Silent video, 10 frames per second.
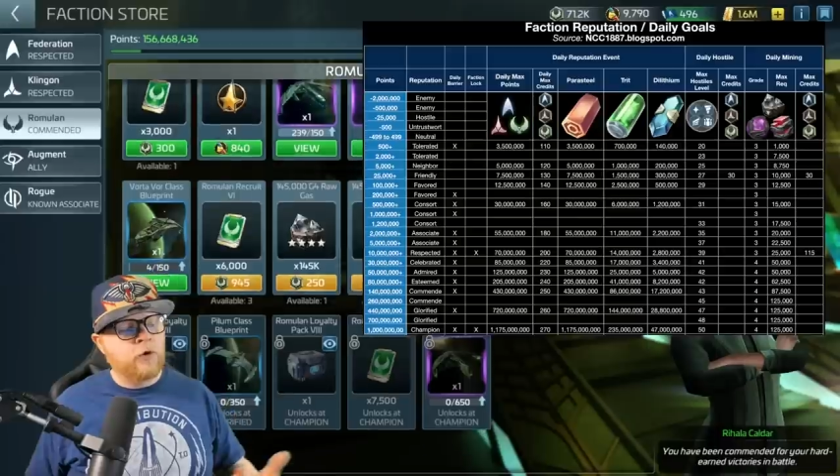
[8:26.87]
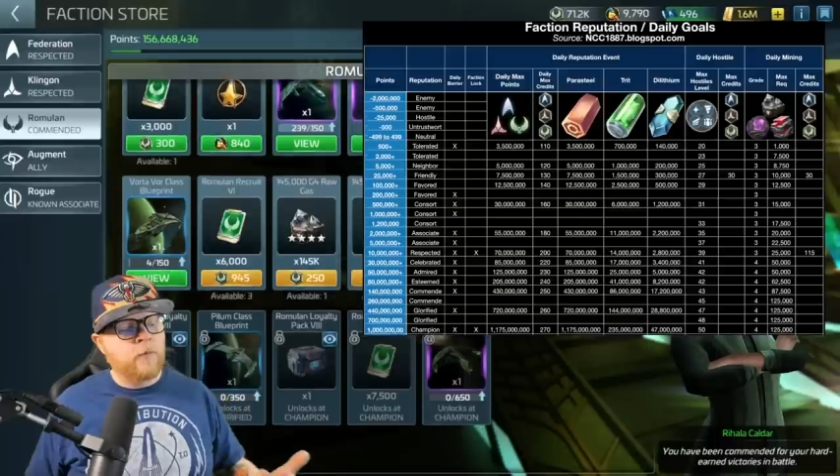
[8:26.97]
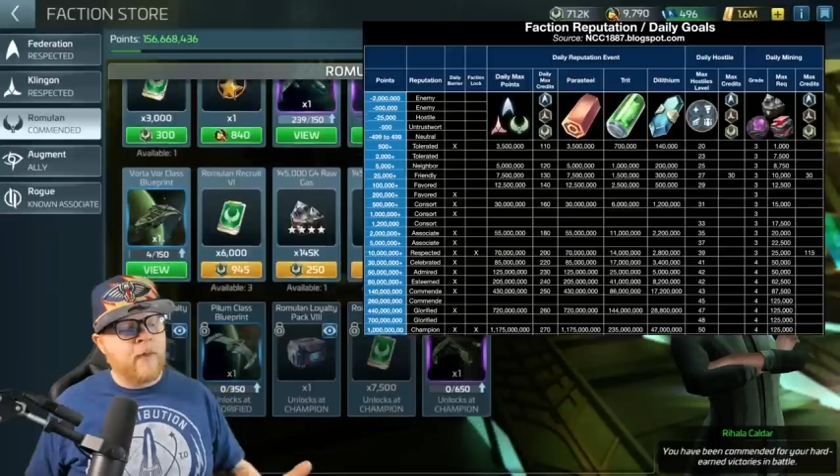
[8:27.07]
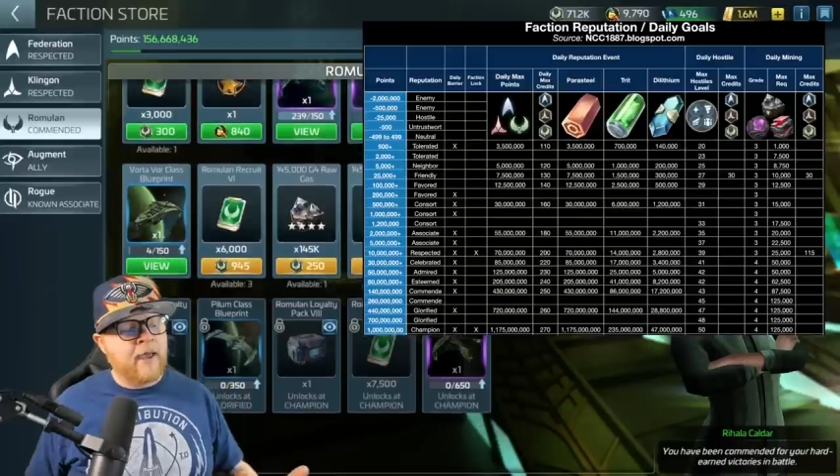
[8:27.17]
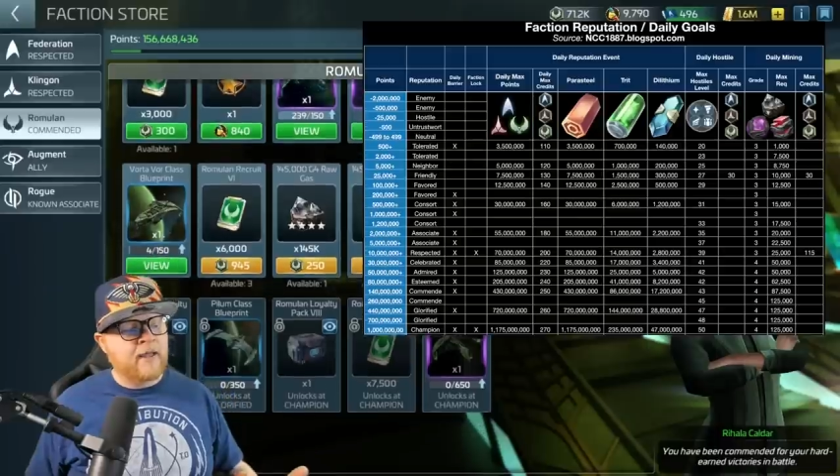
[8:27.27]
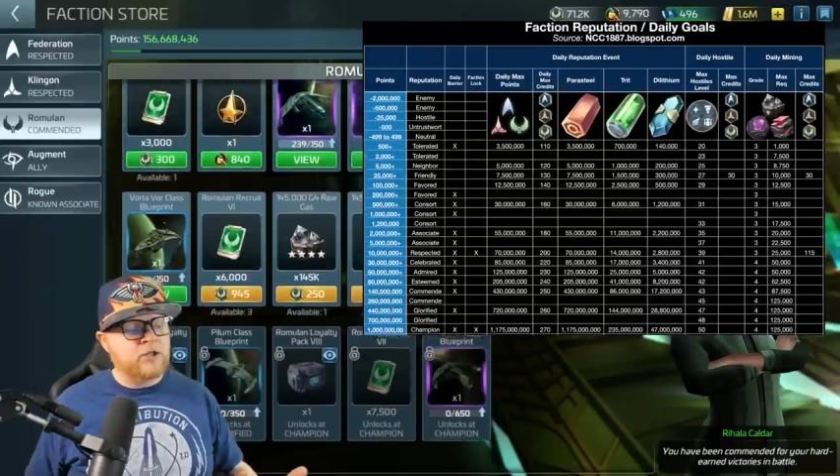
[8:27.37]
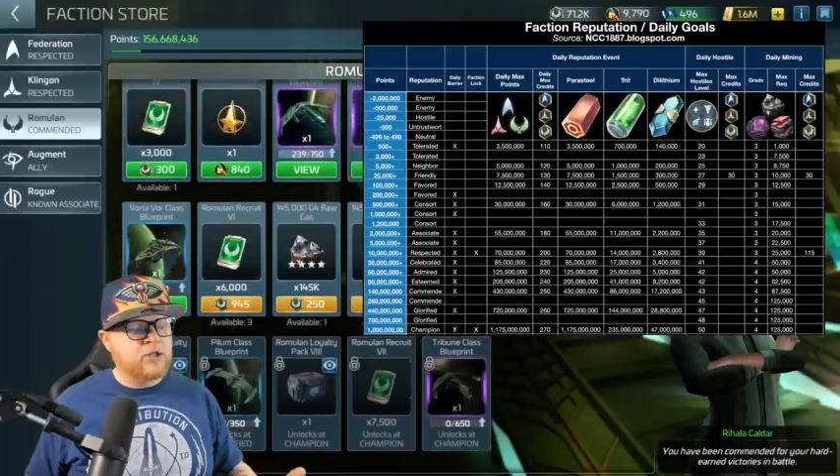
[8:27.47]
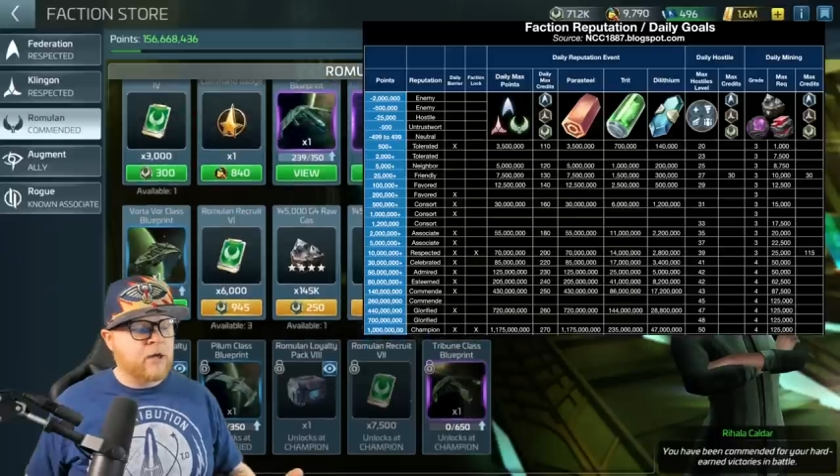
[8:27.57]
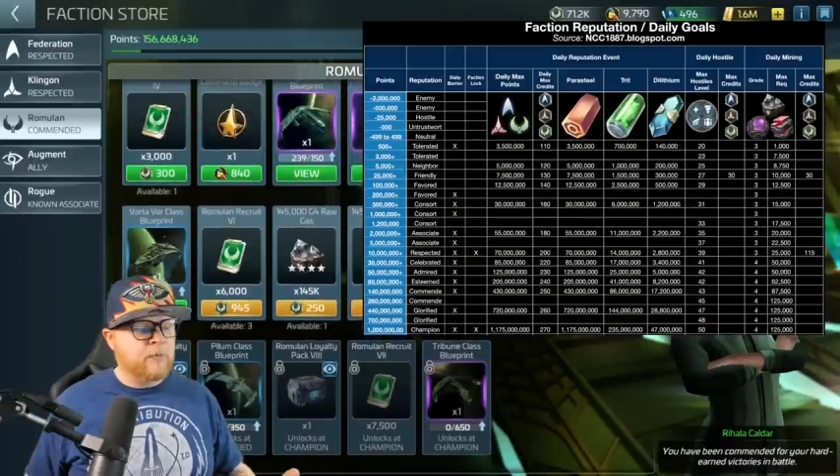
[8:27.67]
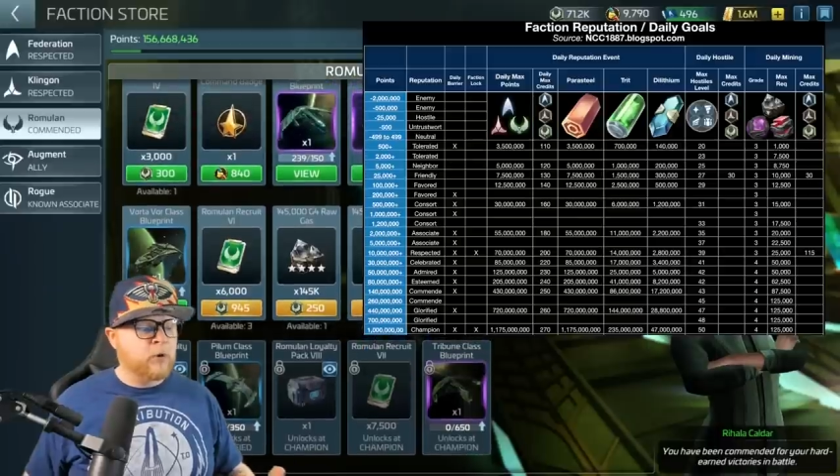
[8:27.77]
main
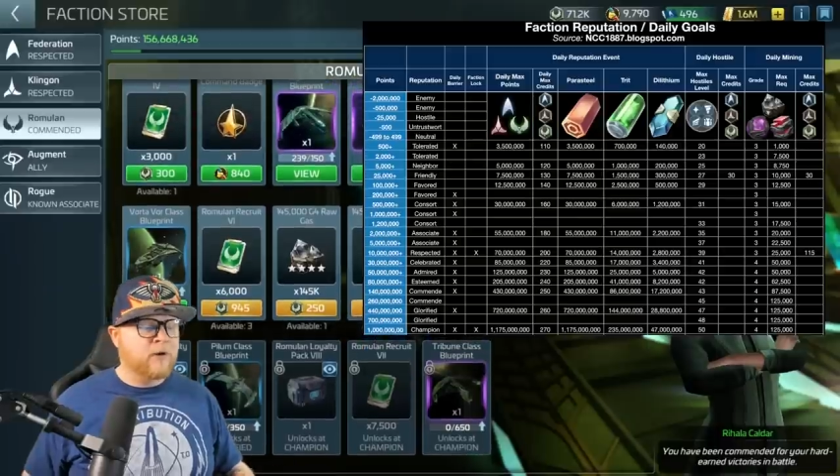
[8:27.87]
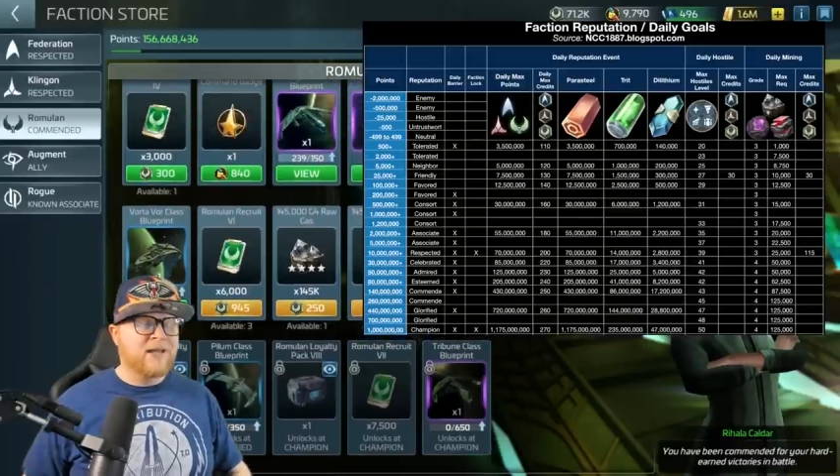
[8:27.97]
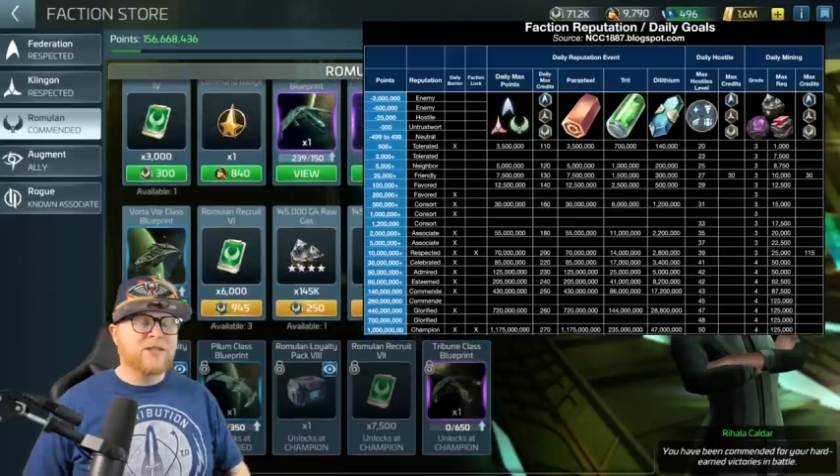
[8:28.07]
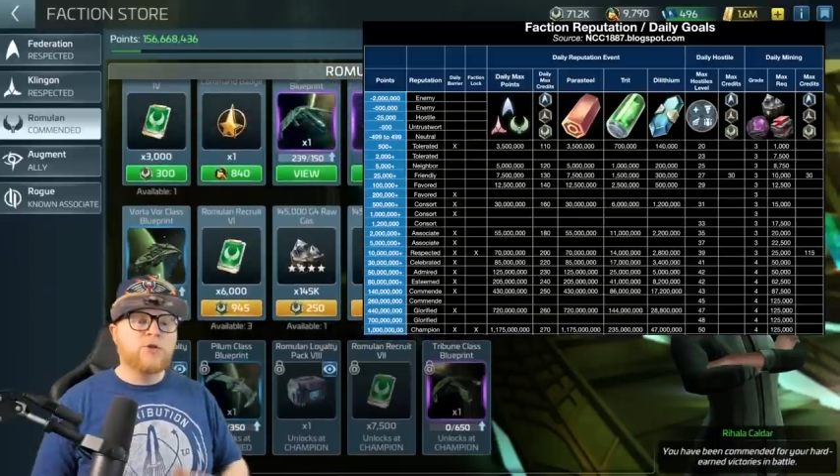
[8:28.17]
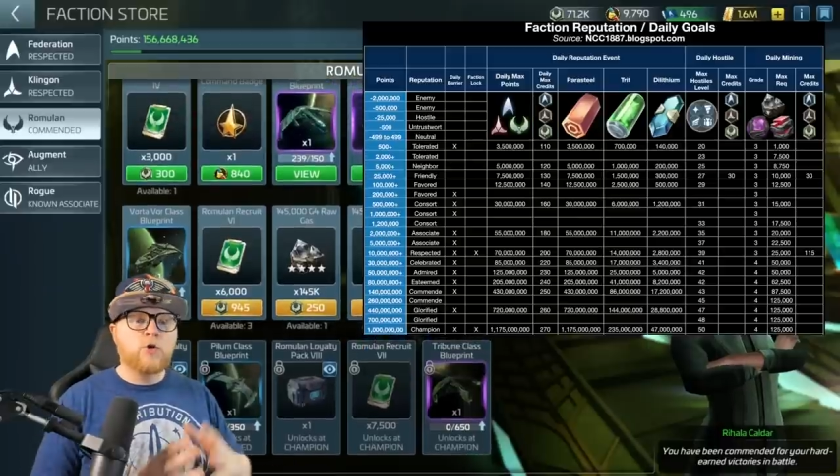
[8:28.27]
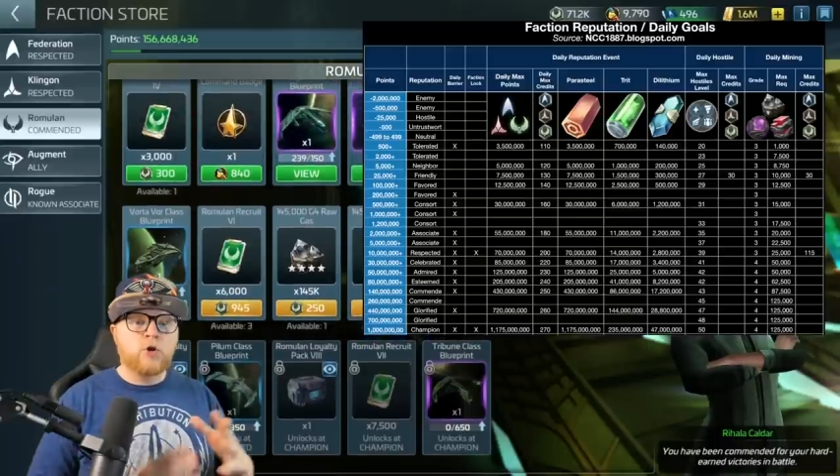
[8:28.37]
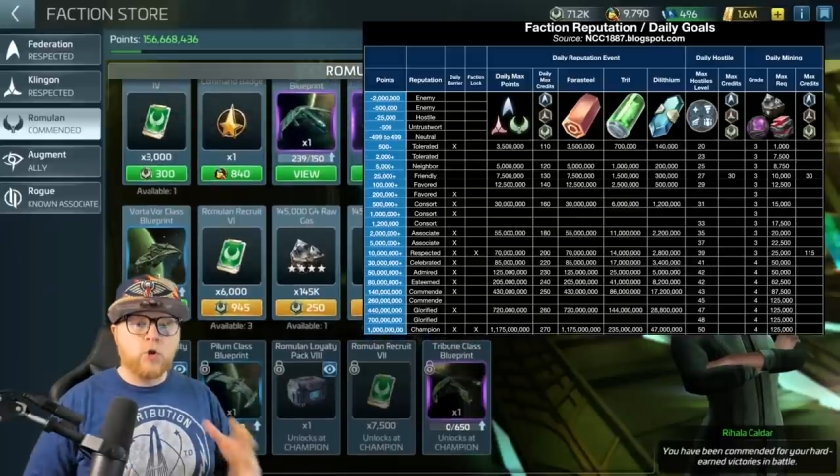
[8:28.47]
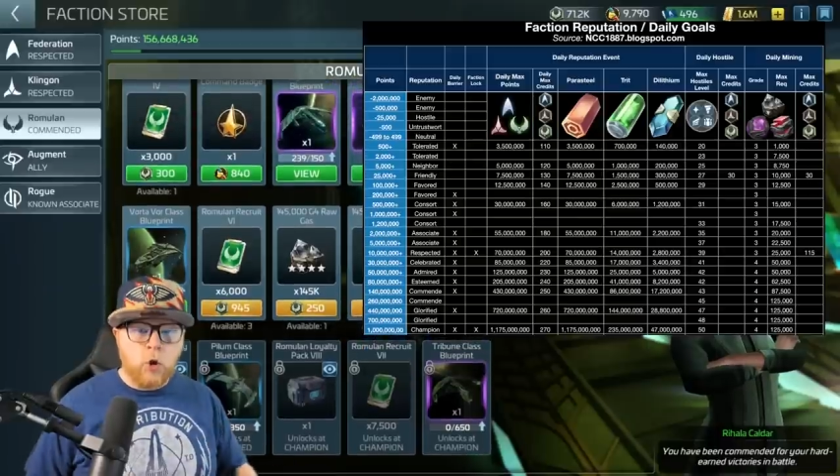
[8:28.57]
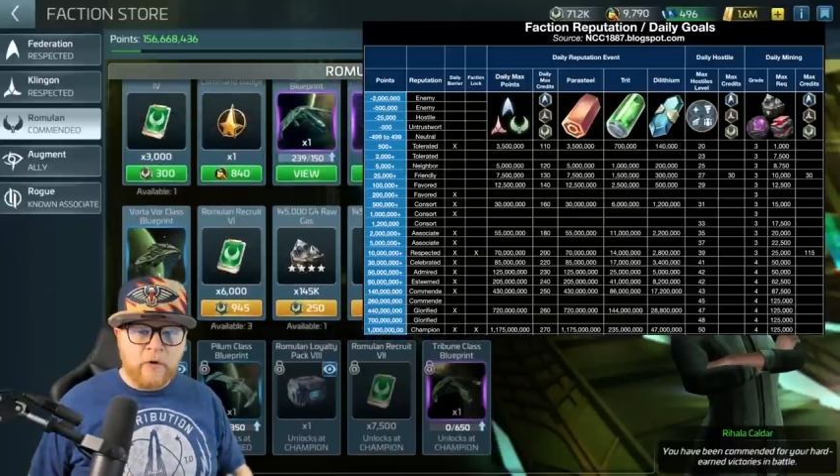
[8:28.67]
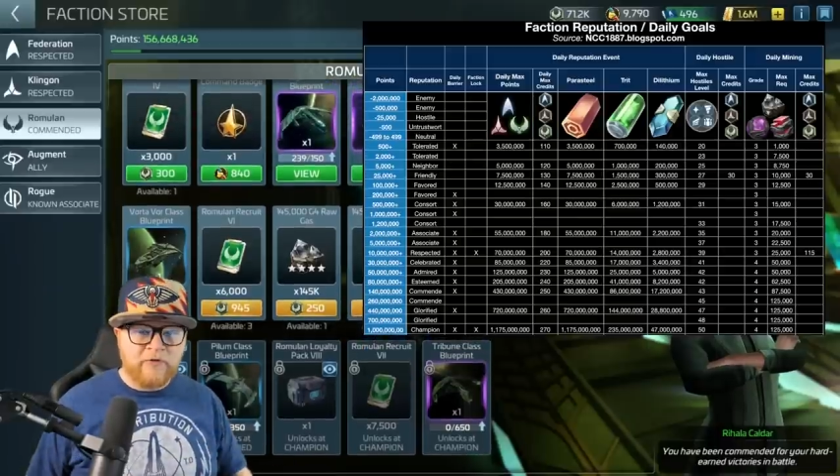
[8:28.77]
ship. You're going to get to
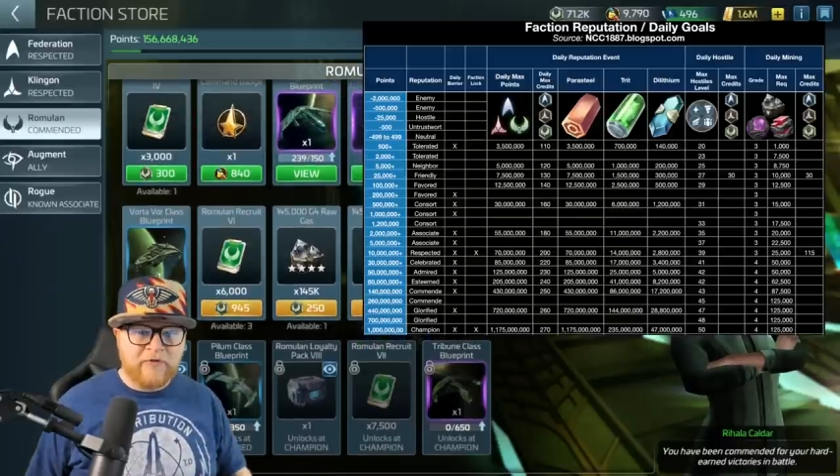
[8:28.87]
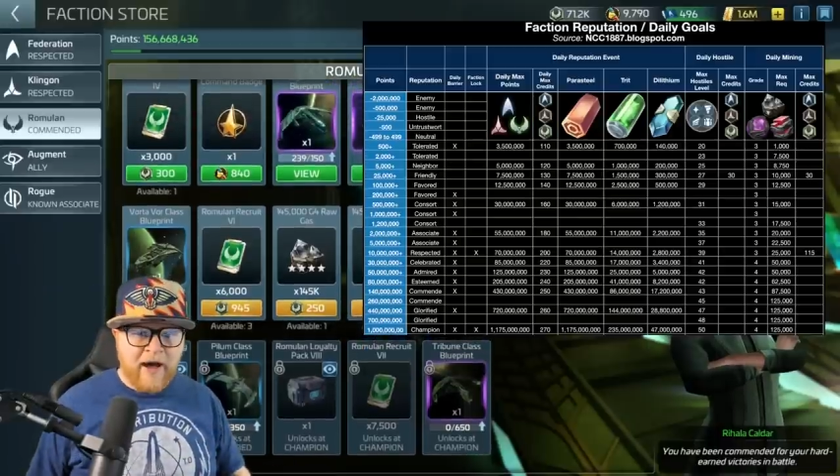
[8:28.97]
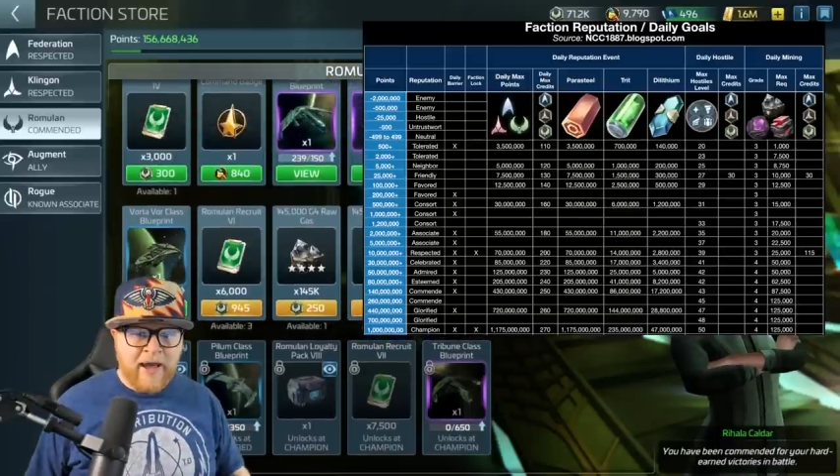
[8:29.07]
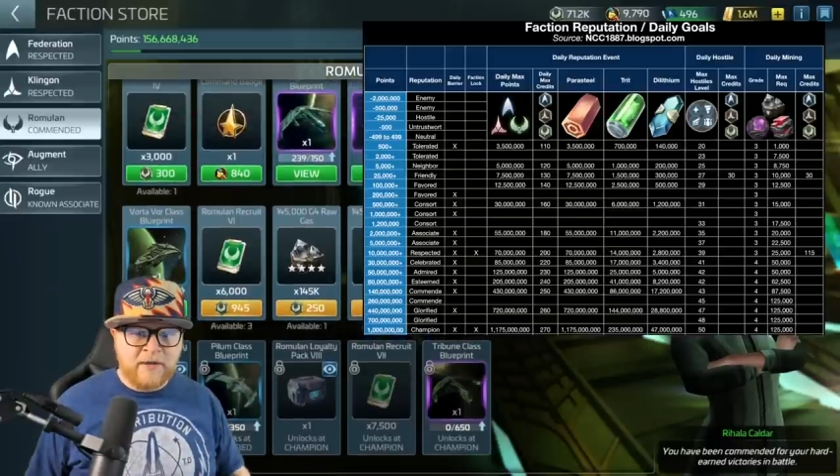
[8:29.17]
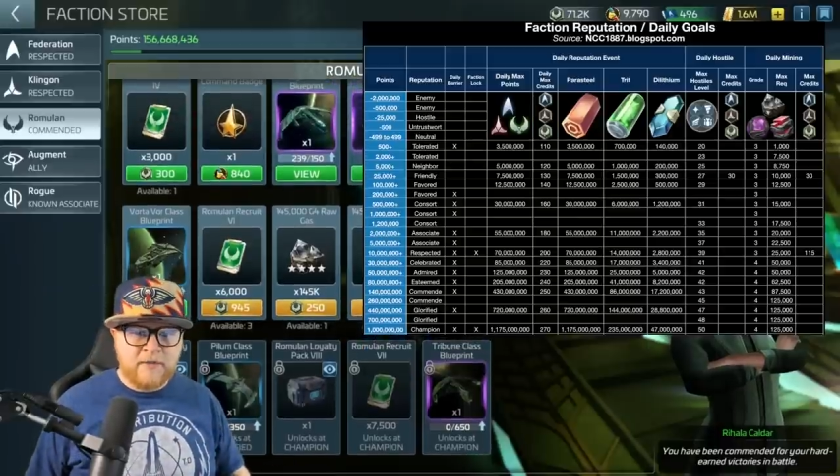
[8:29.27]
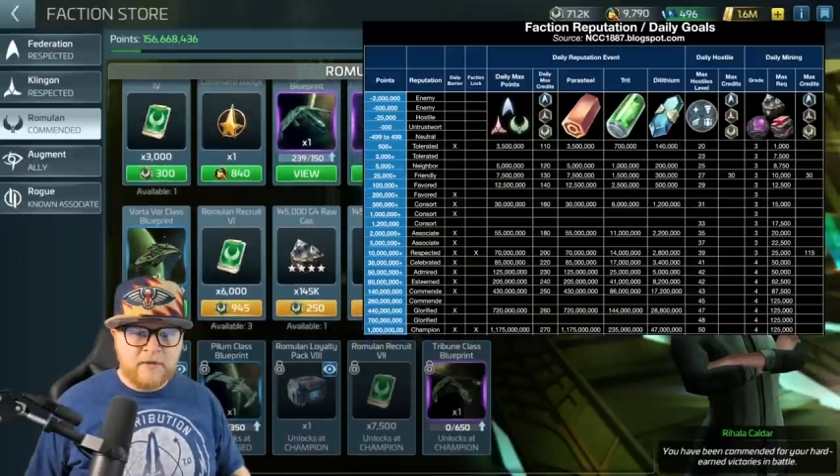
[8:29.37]
glorified,